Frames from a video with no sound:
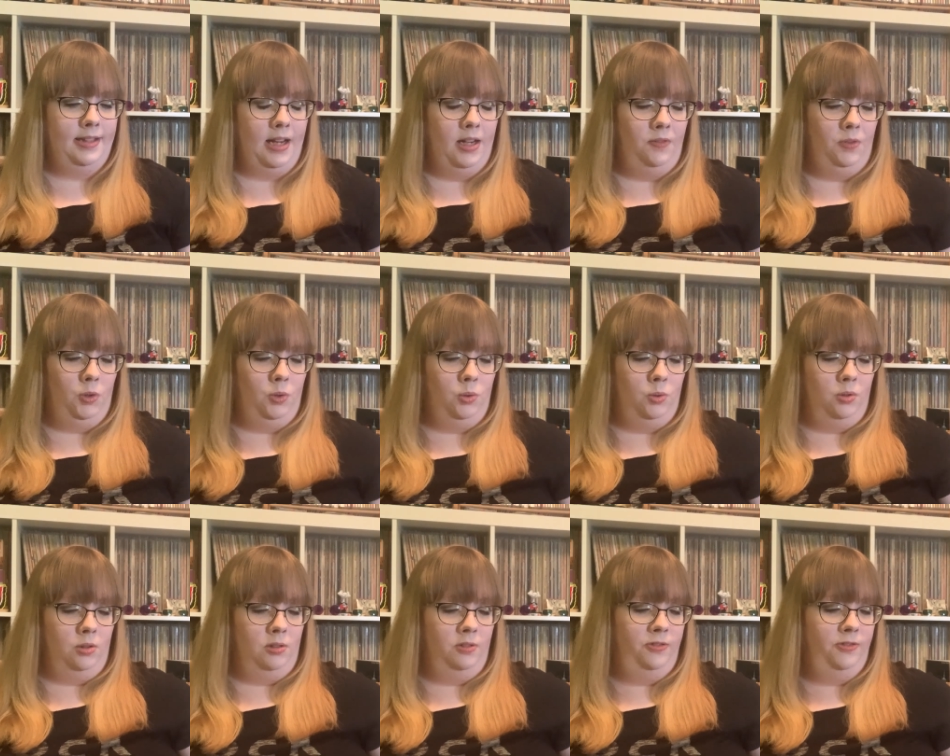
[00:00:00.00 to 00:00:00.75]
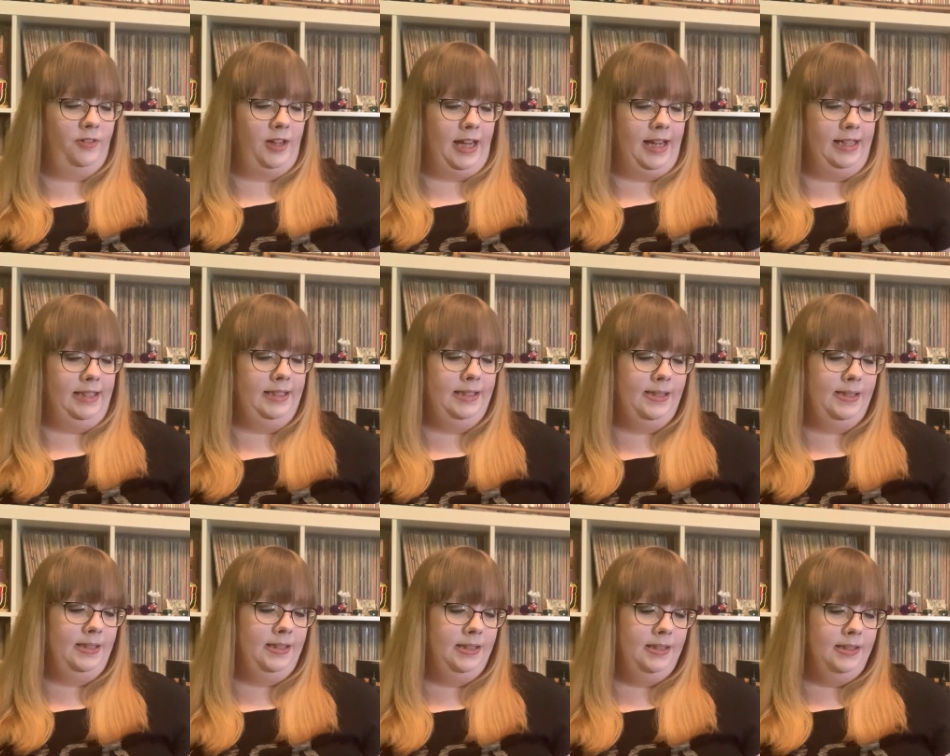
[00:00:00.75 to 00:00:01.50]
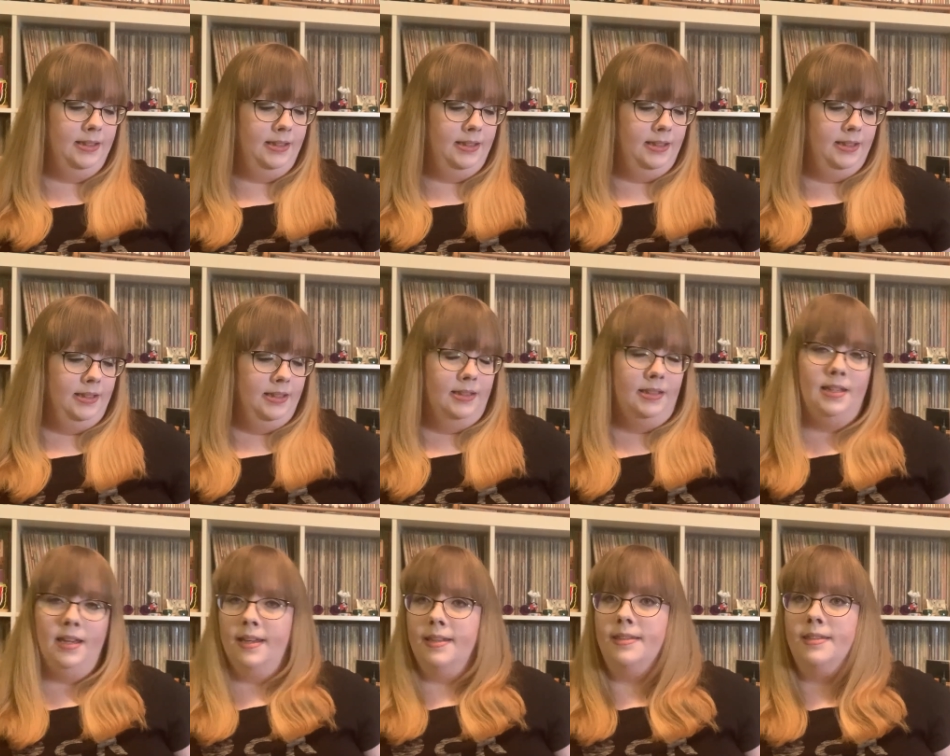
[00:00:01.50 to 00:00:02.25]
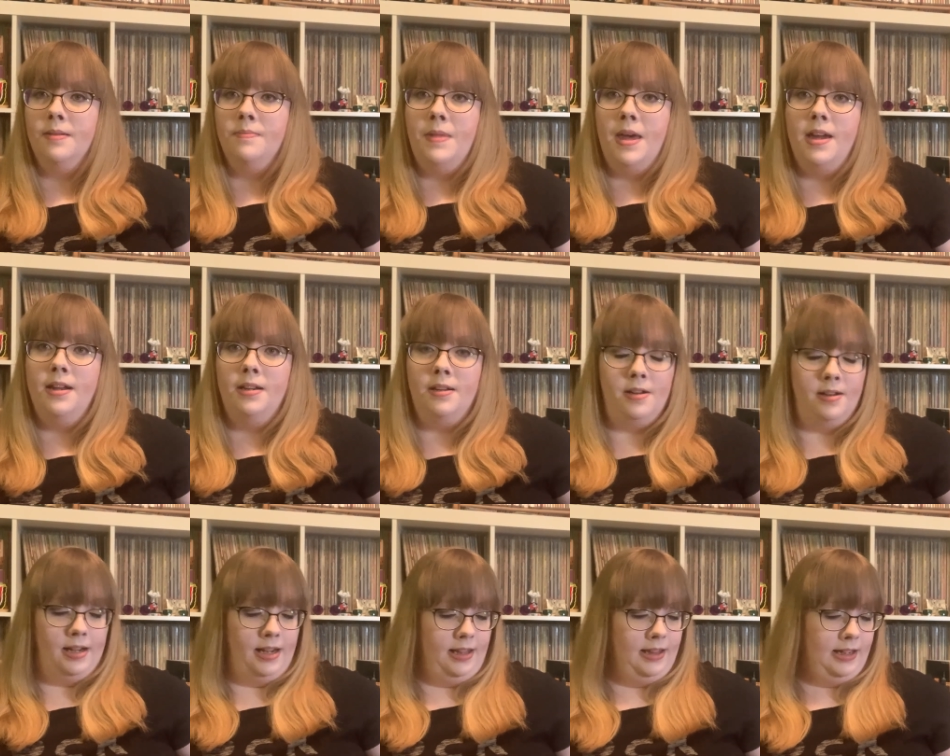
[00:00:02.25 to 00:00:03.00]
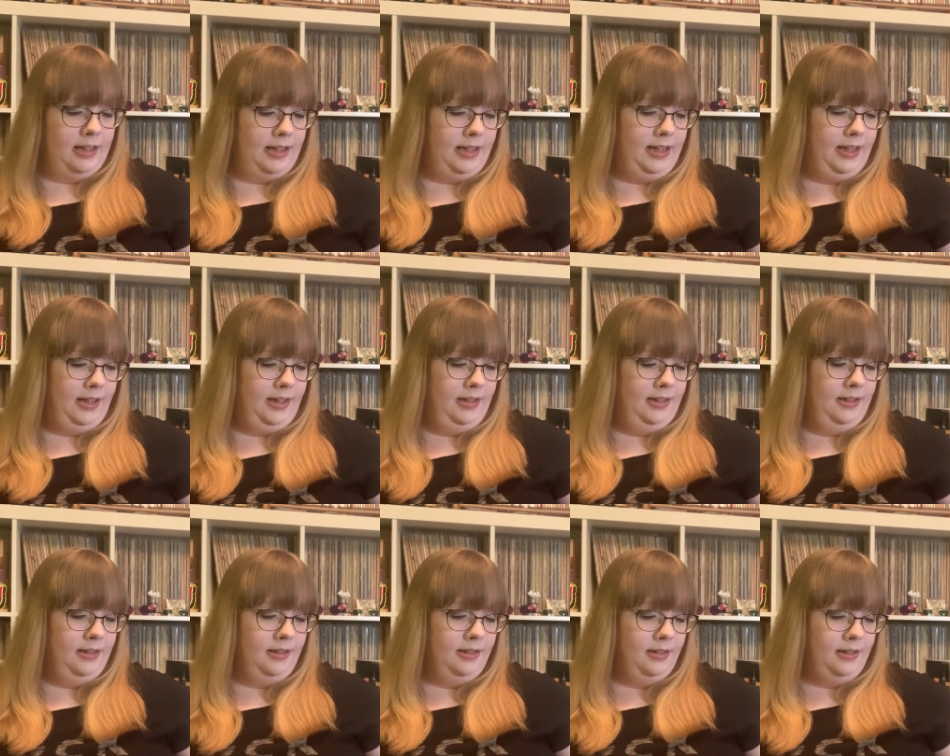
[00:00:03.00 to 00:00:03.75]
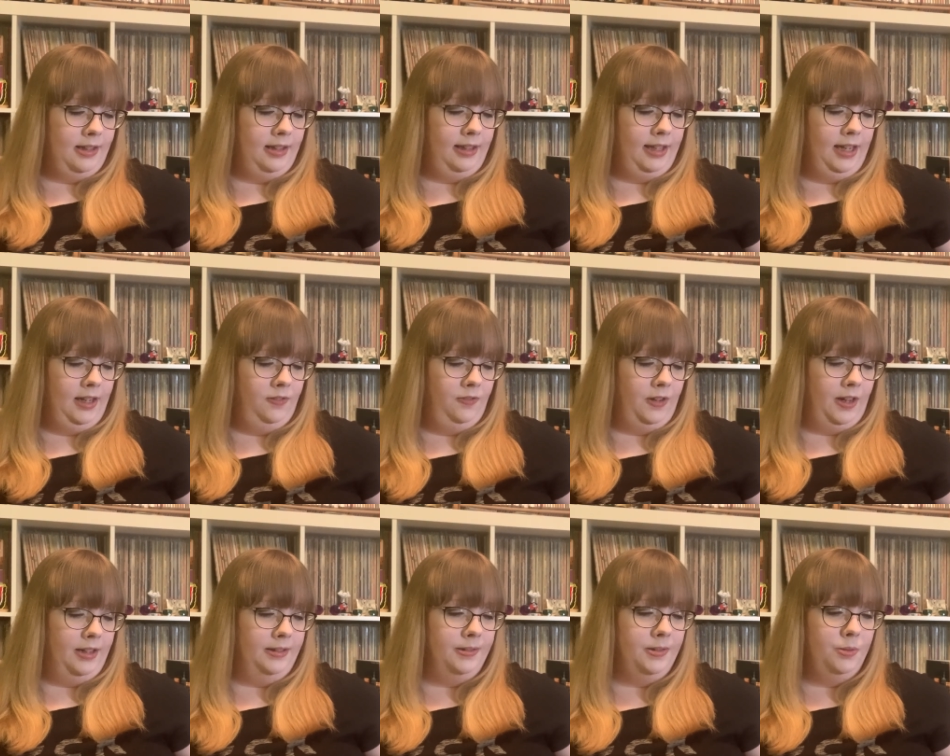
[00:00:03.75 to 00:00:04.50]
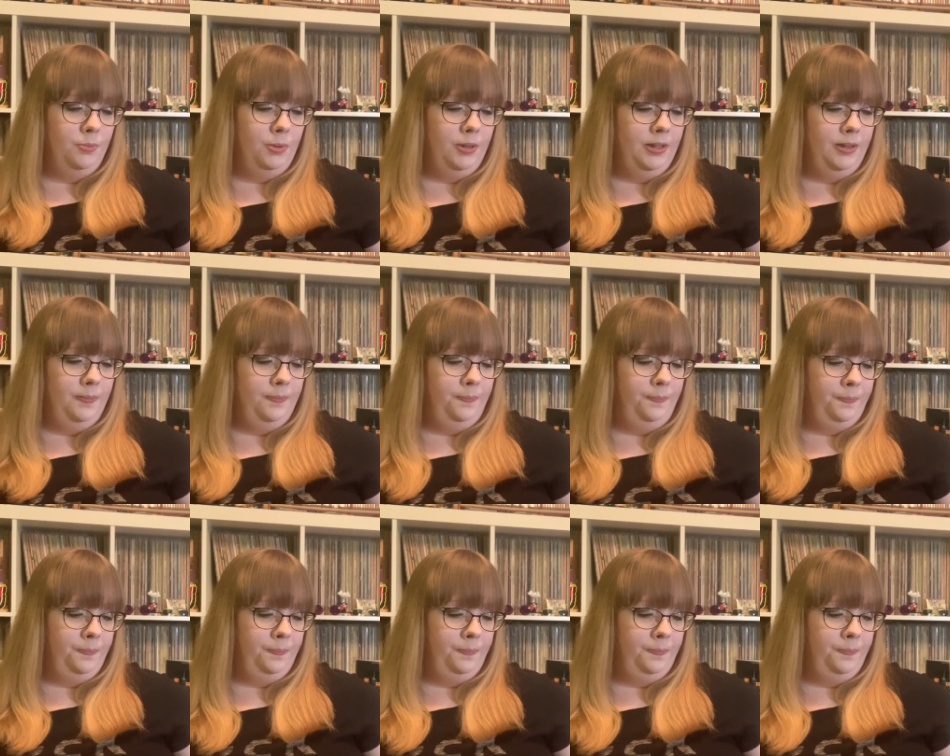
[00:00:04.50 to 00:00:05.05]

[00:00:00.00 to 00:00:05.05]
kind of a cool font. Yes, I'm that nerdy that I, I like fonts, but...